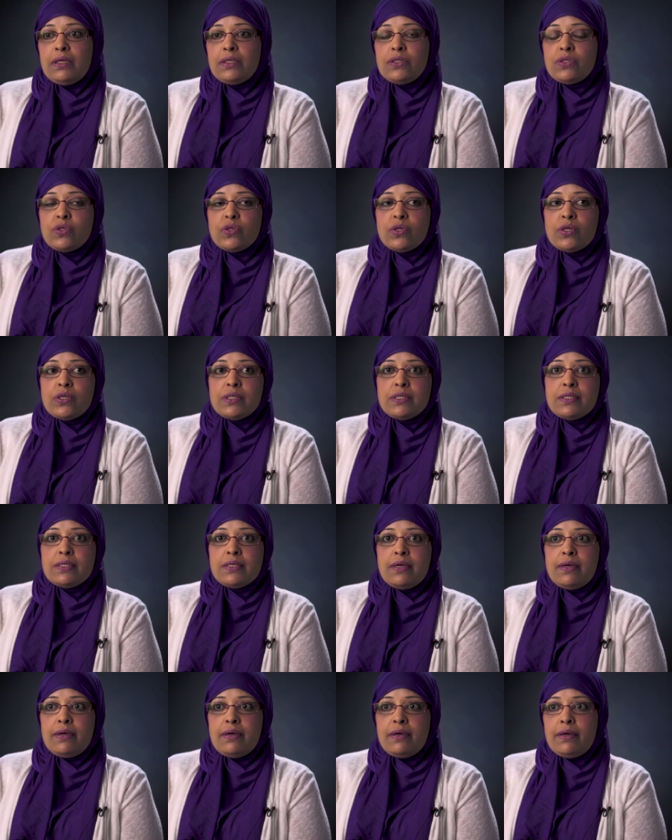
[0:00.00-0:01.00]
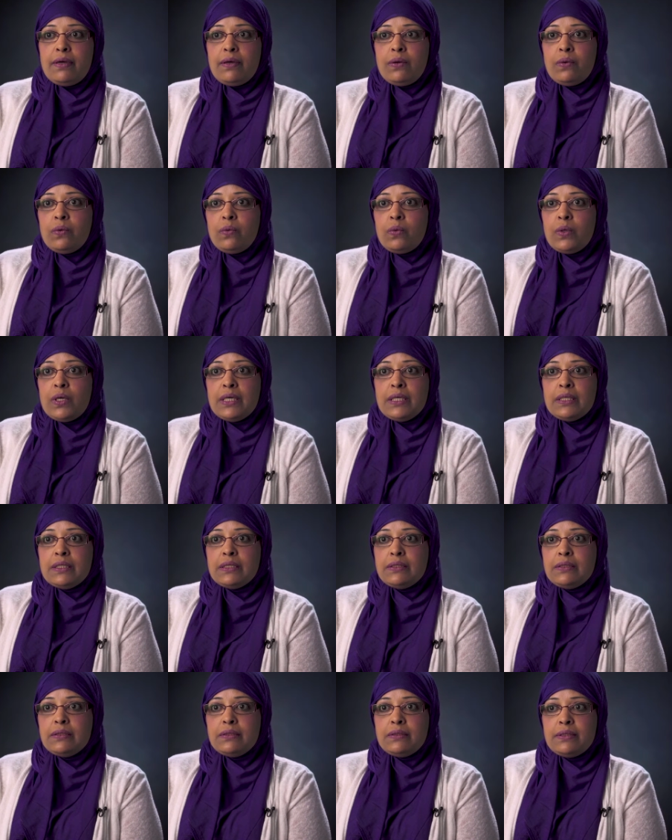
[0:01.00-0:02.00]
It was
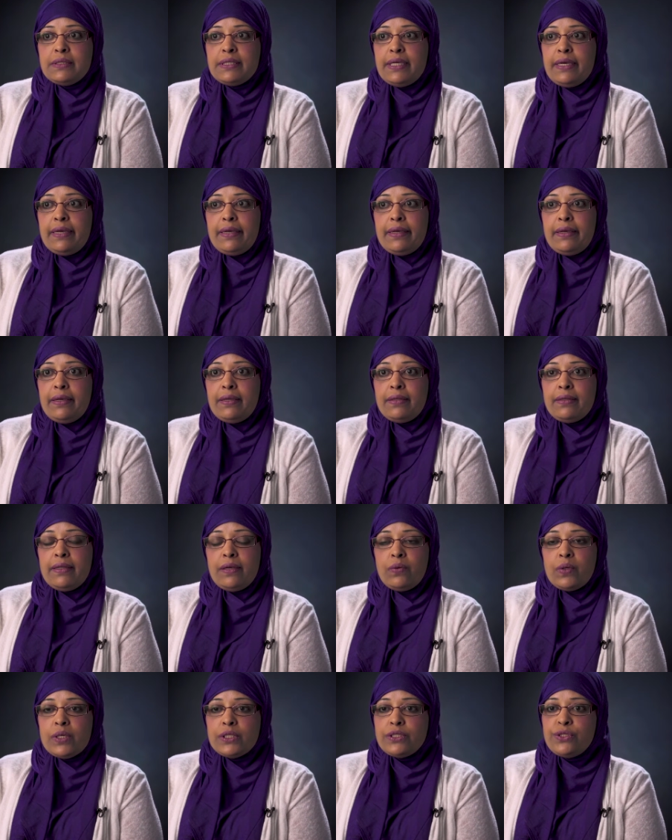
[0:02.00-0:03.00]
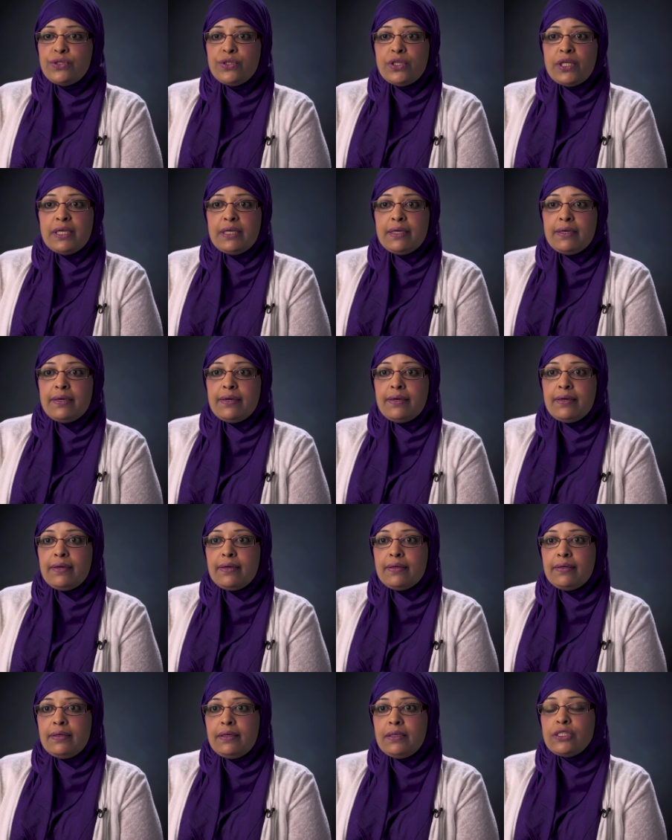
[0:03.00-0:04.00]
one day they were doing
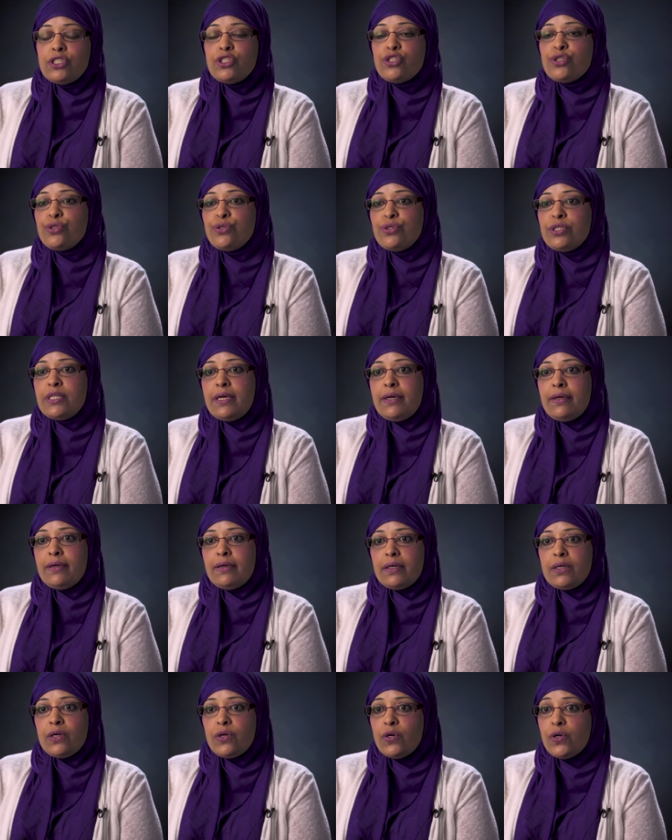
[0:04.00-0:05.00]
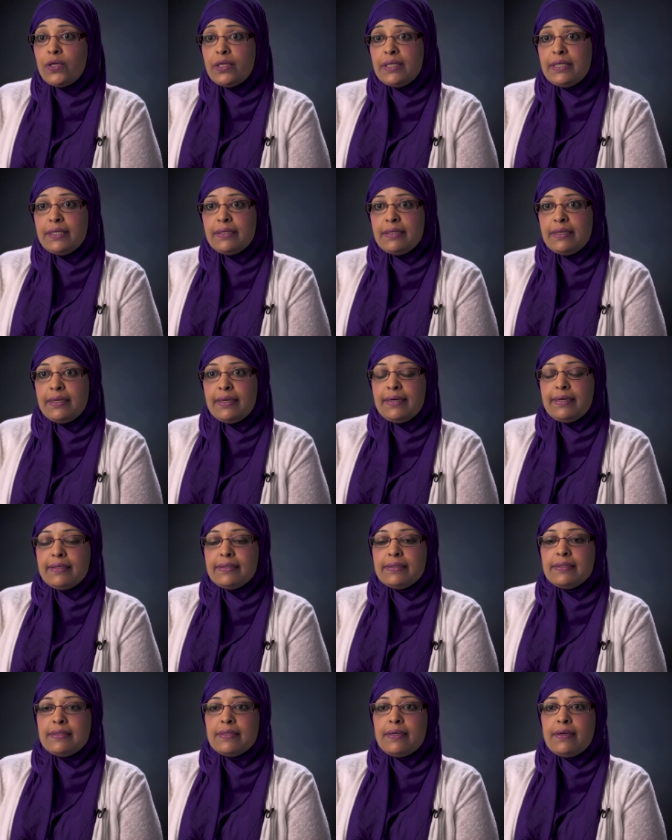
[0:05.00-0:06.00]
an intruder code,
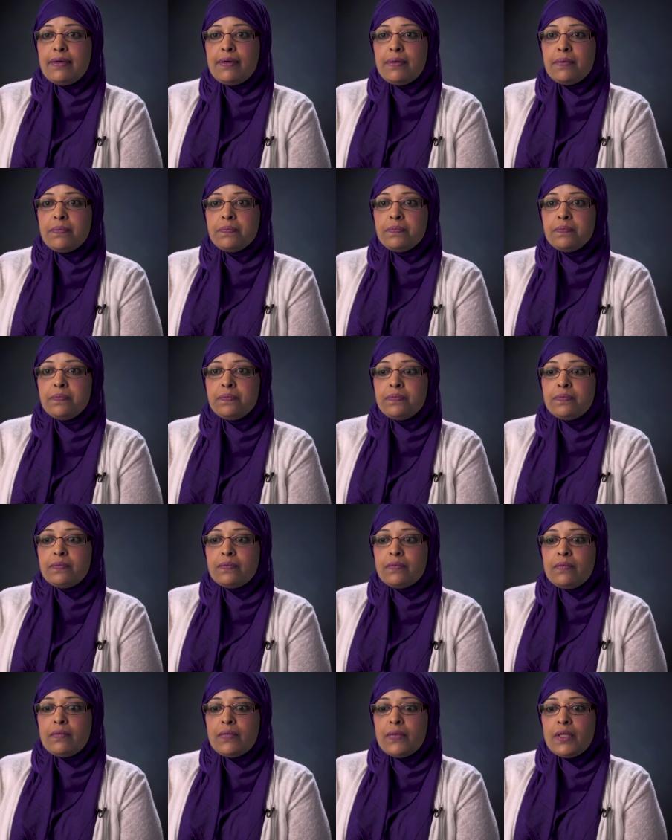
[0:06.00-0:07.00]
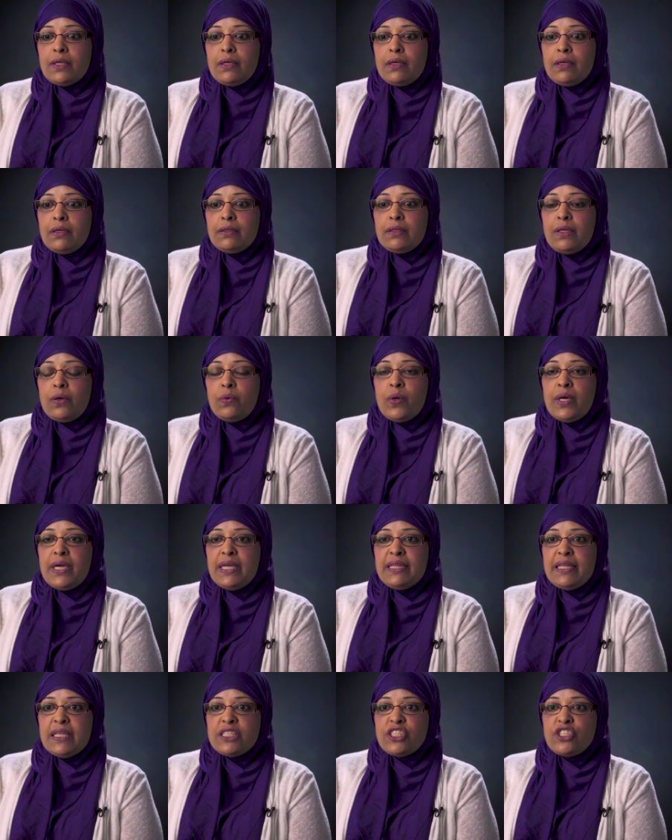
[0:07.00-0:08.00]
and the
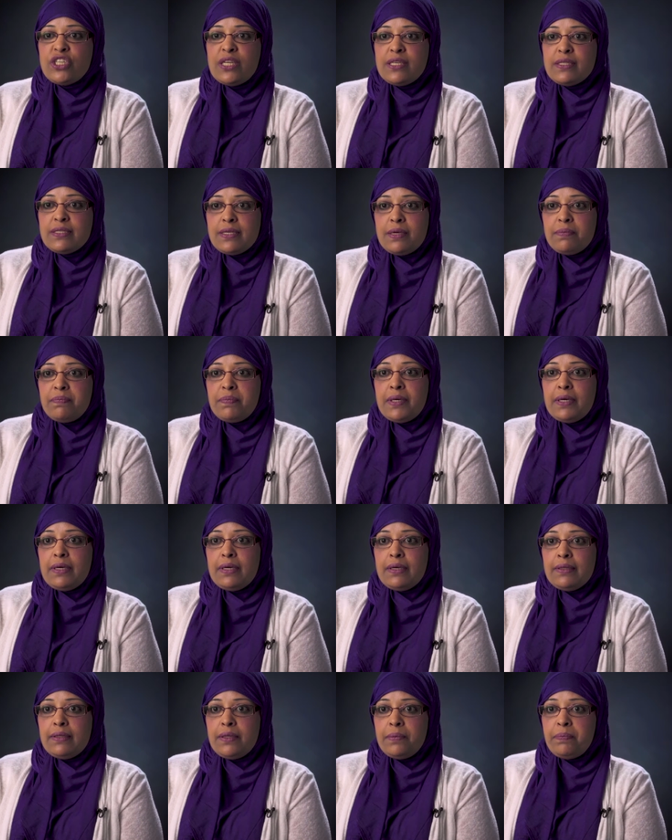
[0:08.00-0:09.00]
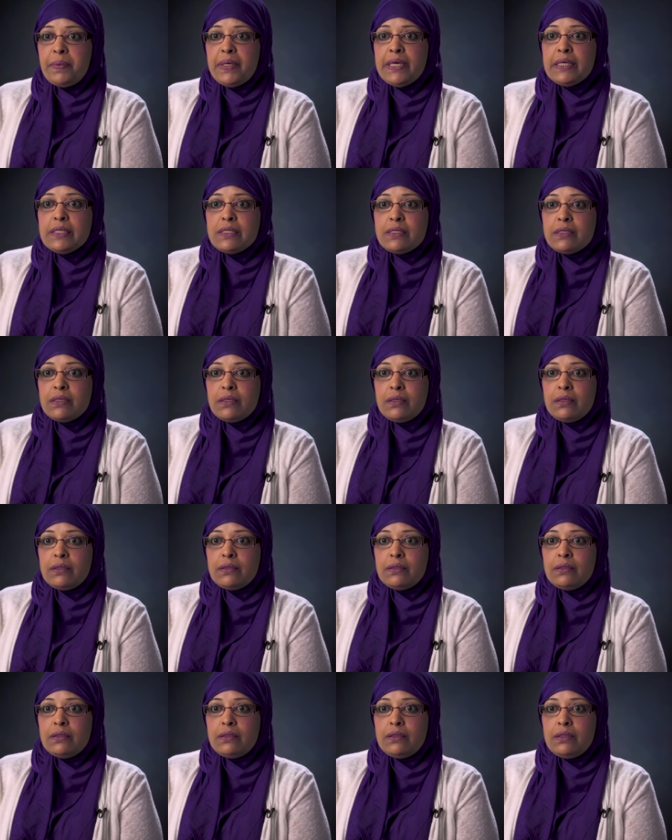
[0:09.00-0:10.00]
way they dress up the
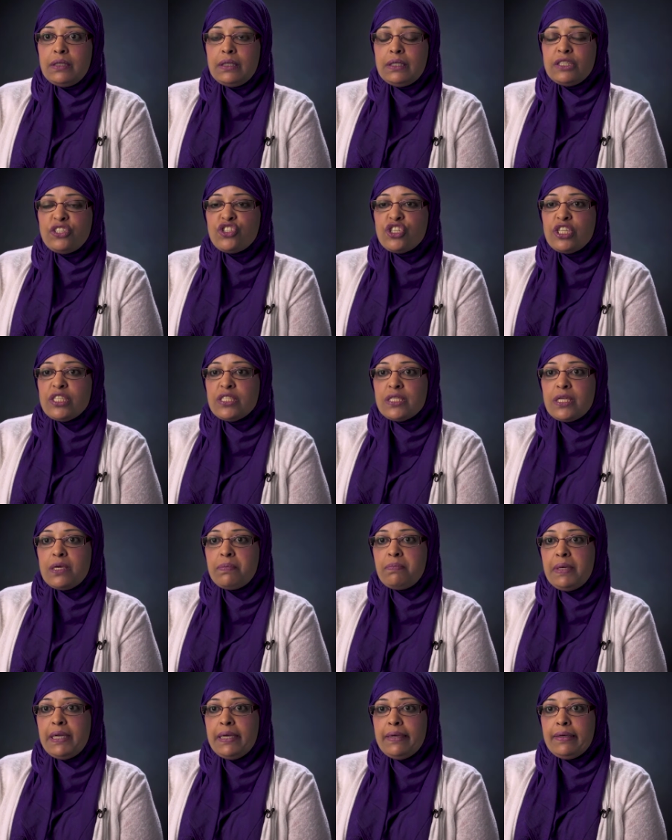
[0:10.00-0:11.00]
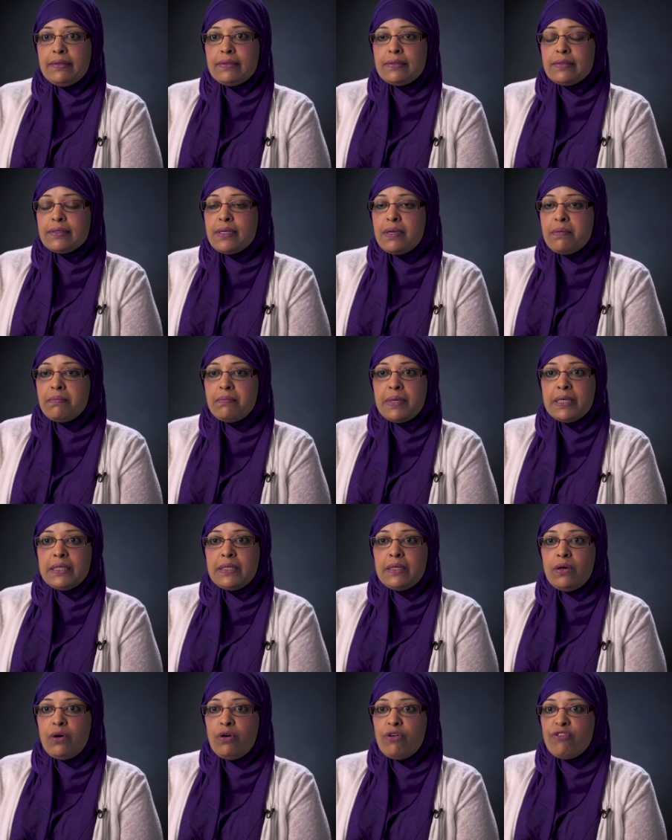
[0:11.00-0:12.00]
person, it dress up like
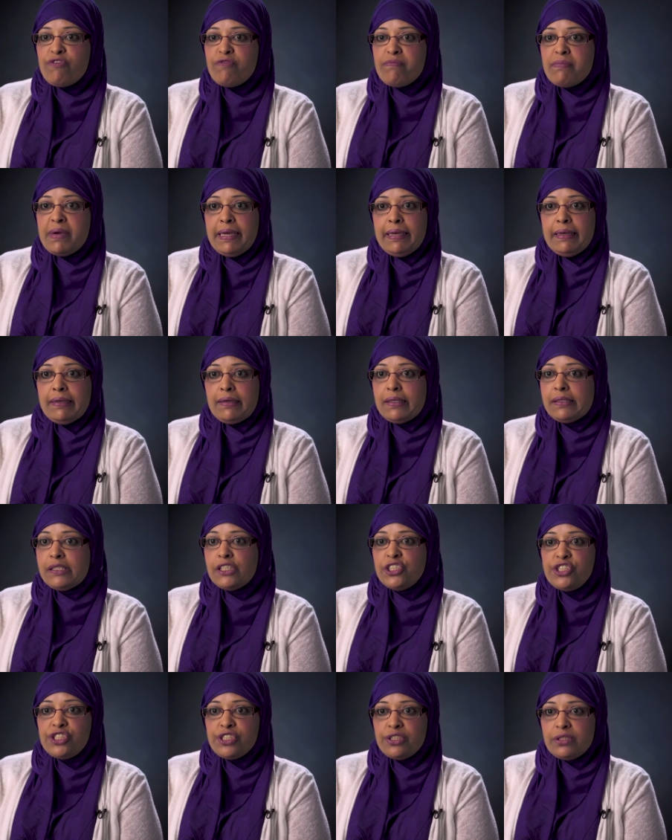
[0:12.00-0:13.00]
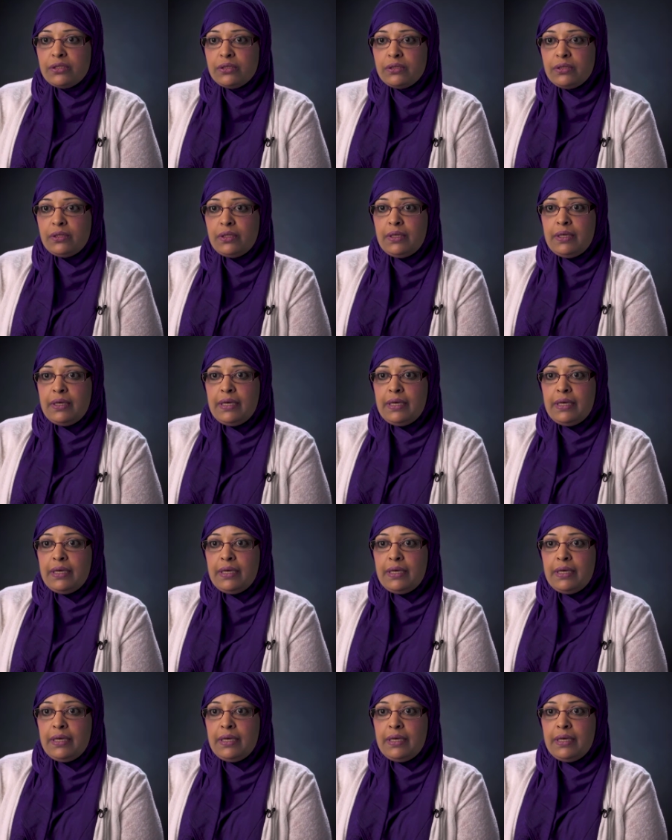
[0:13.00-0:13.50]
somebody of my religion.